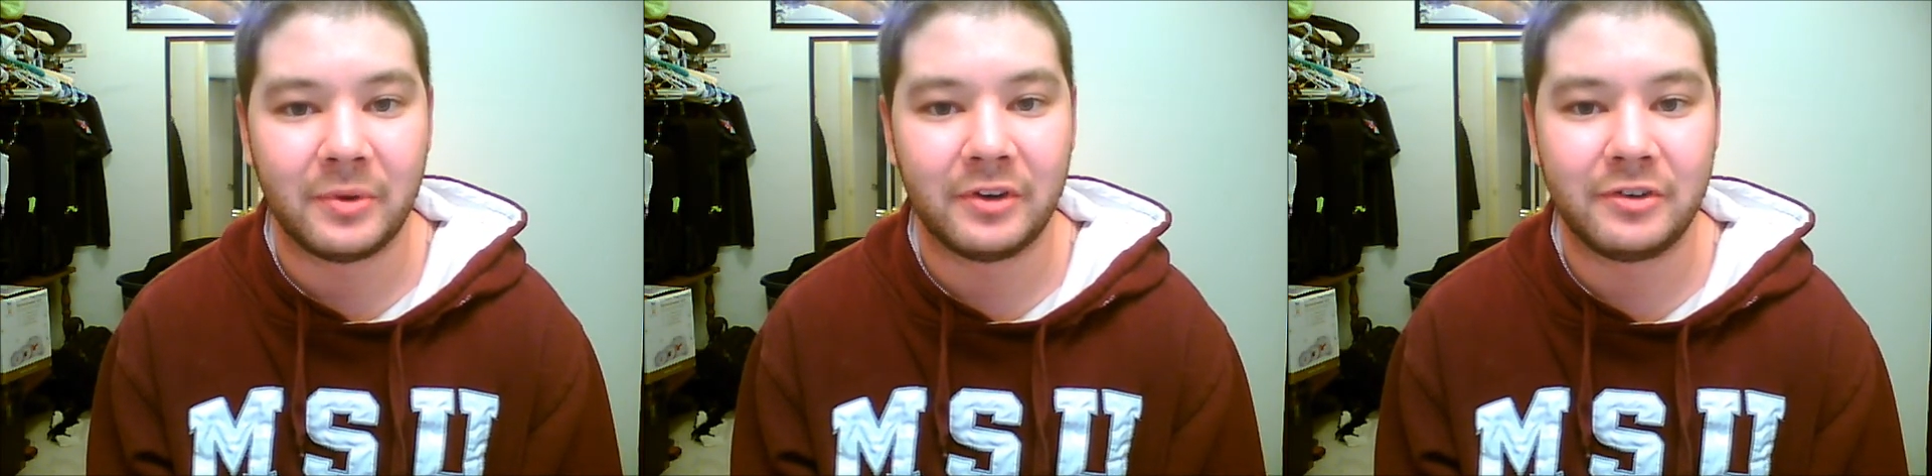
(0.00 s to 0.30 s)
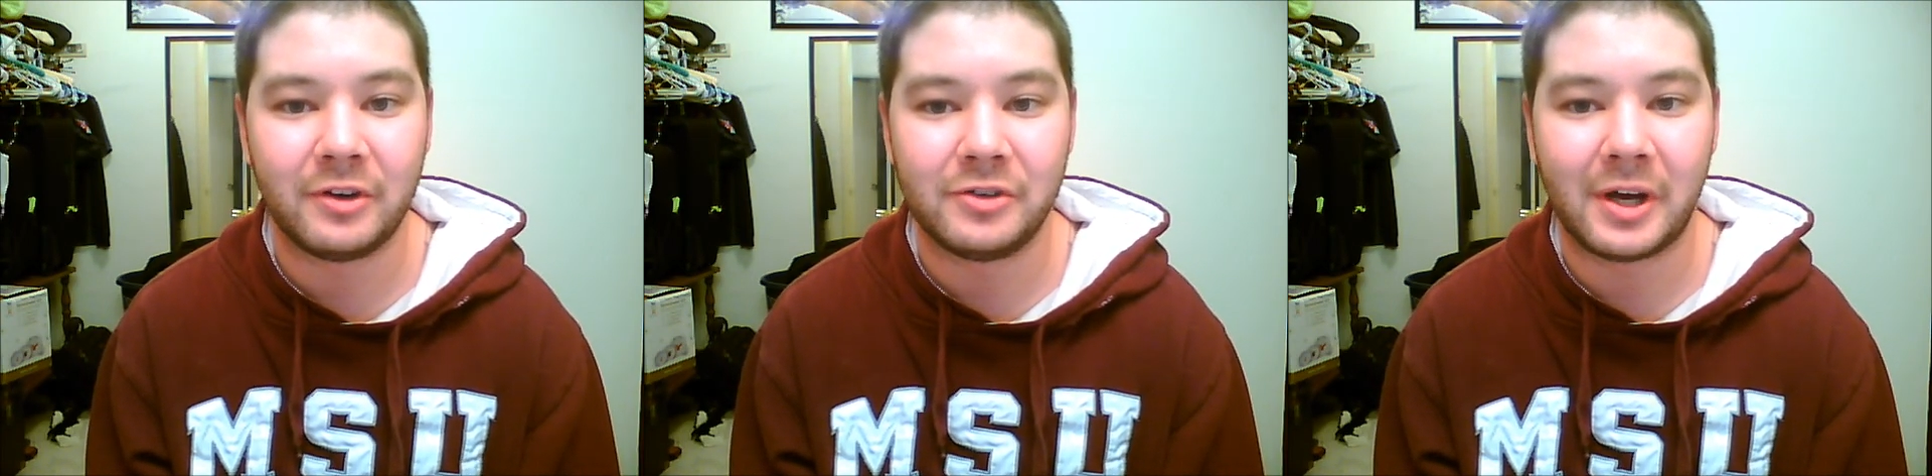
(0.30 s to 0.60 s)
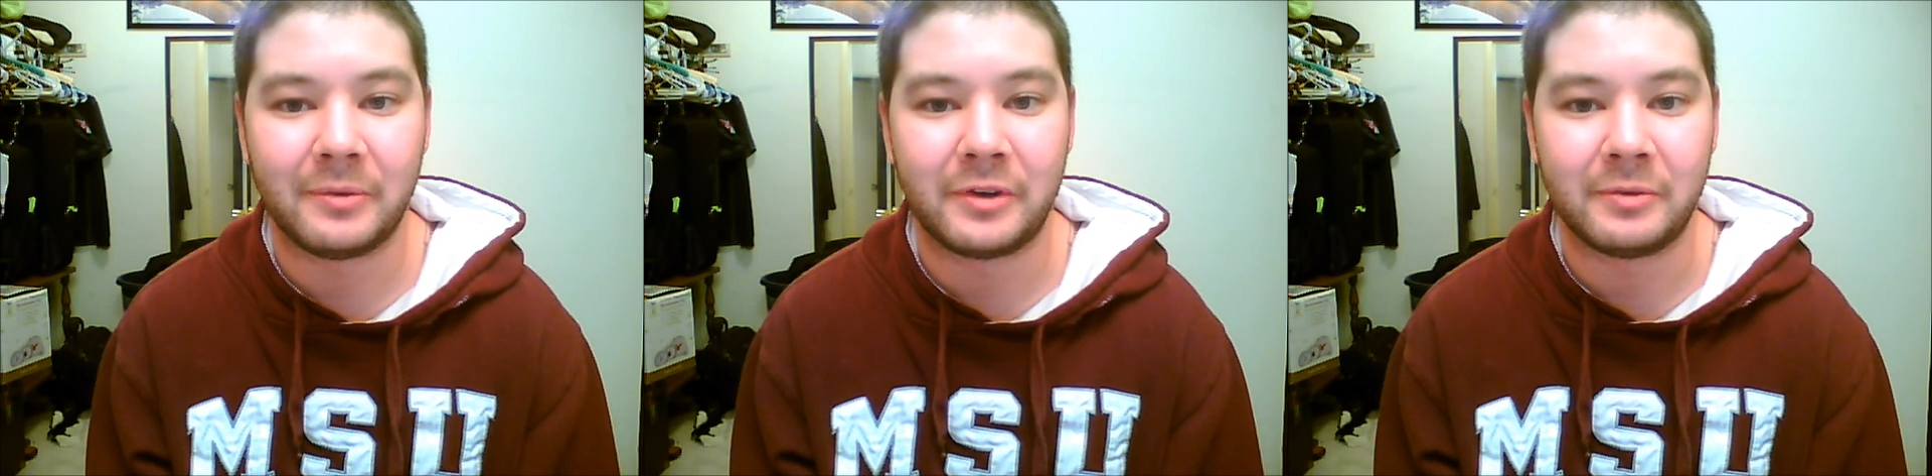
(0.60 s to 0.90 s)
there's no
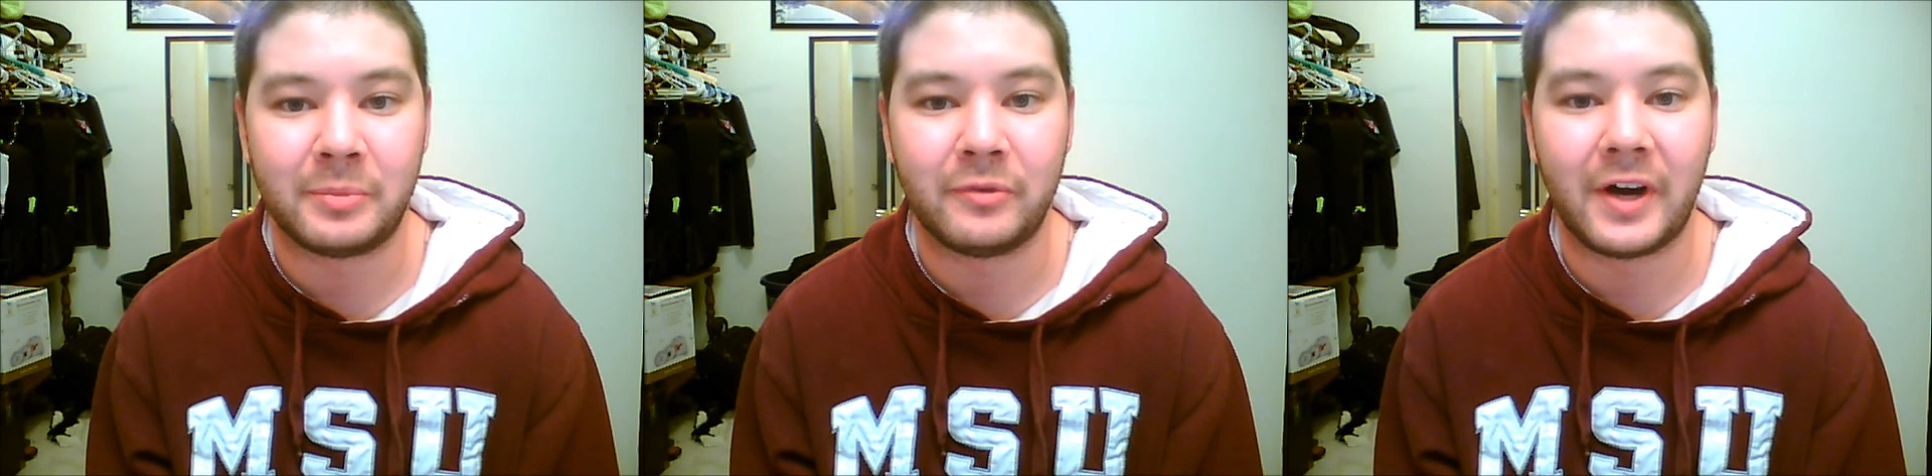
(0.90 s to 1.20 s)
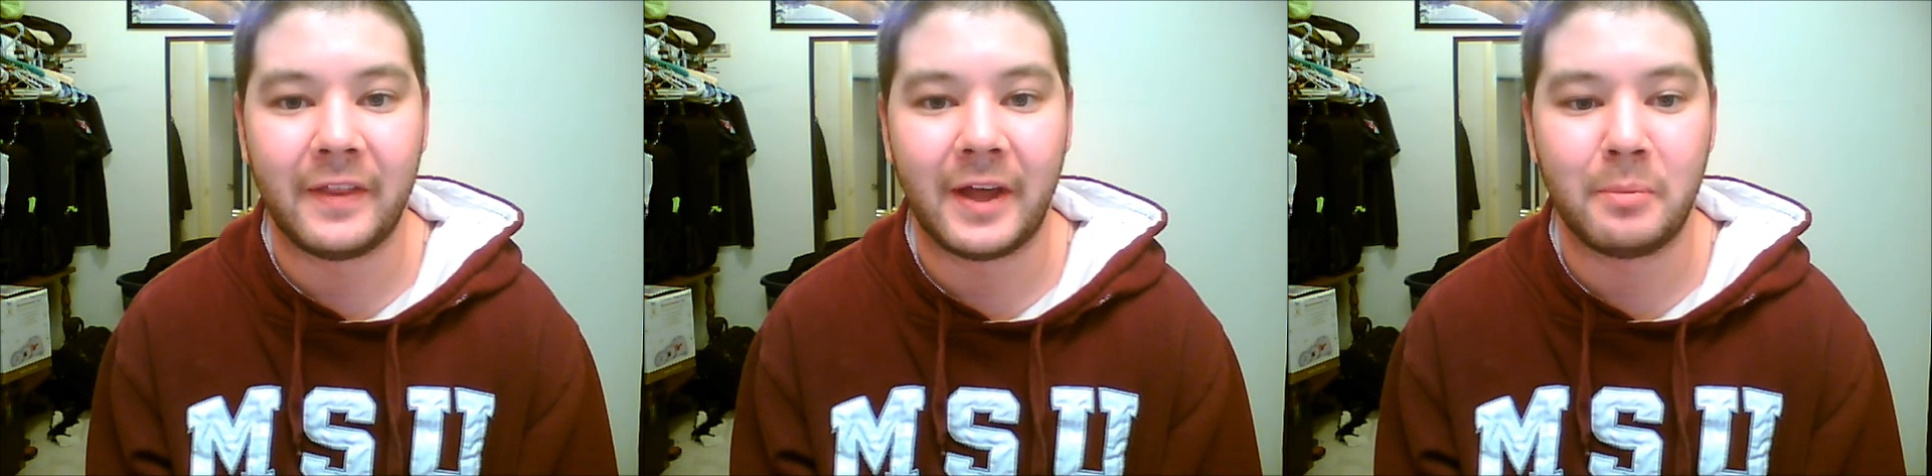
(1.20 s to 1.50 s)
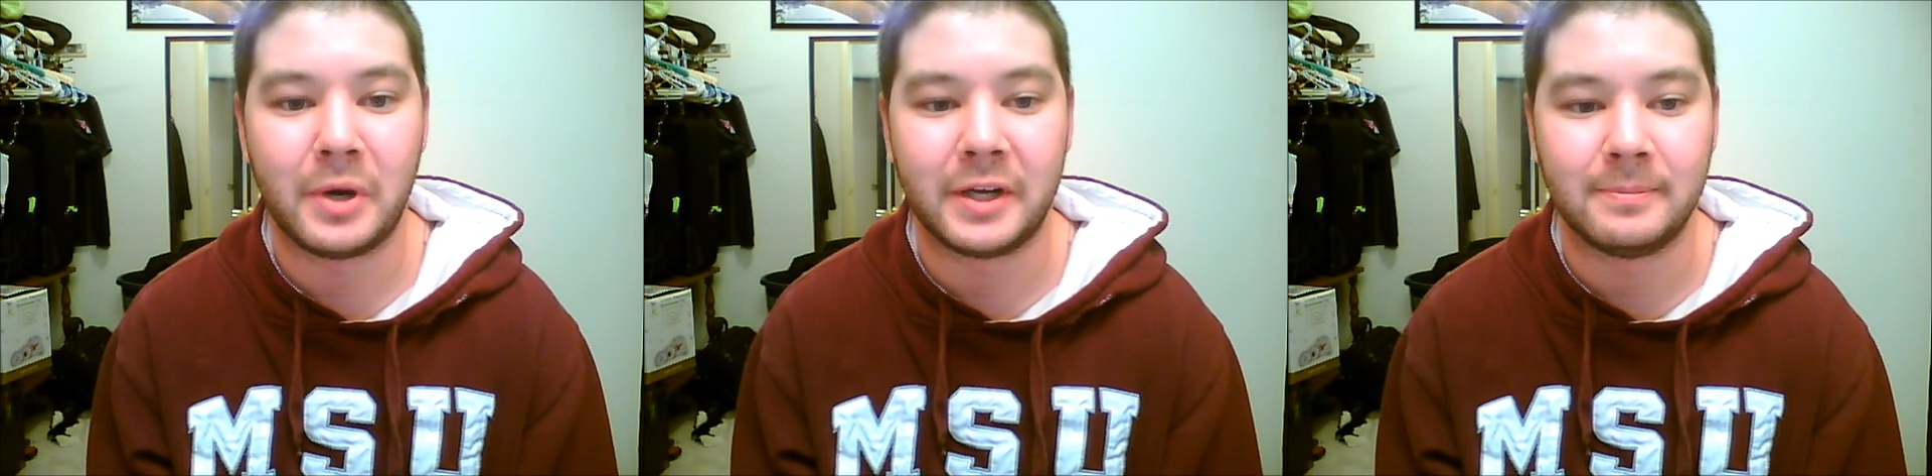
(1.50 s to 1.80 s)
jobs to provide that
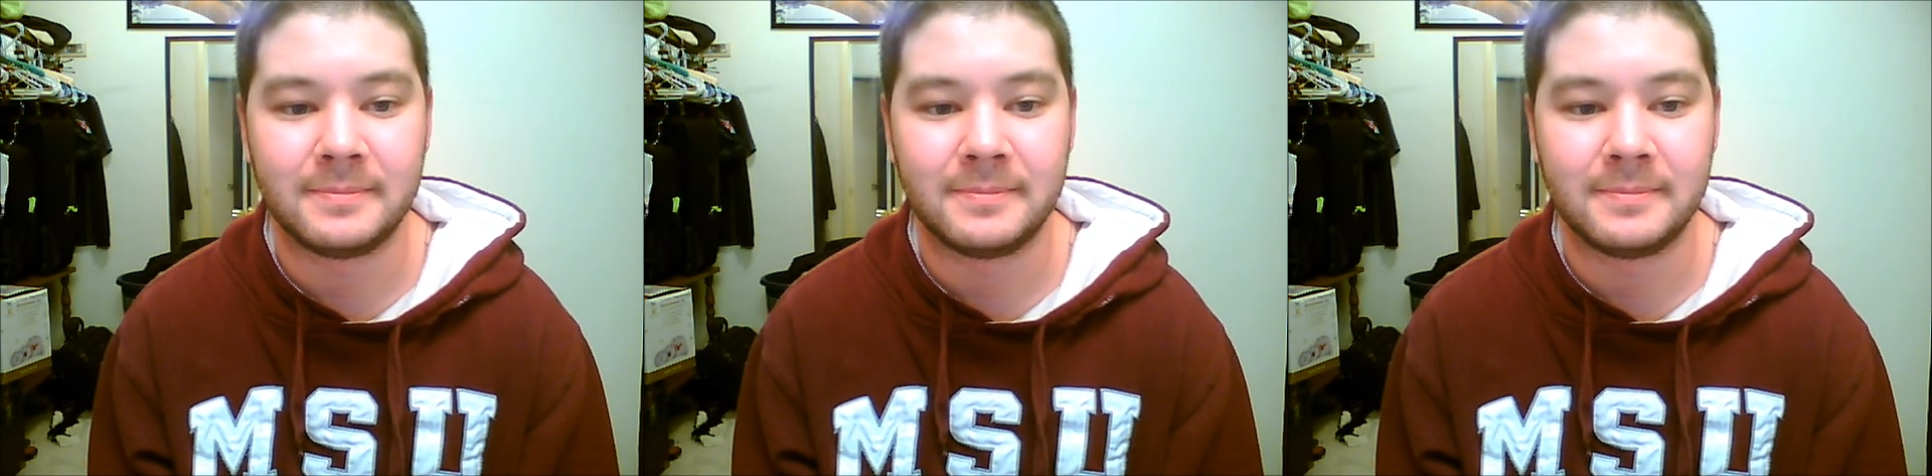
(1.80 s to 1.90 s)
money.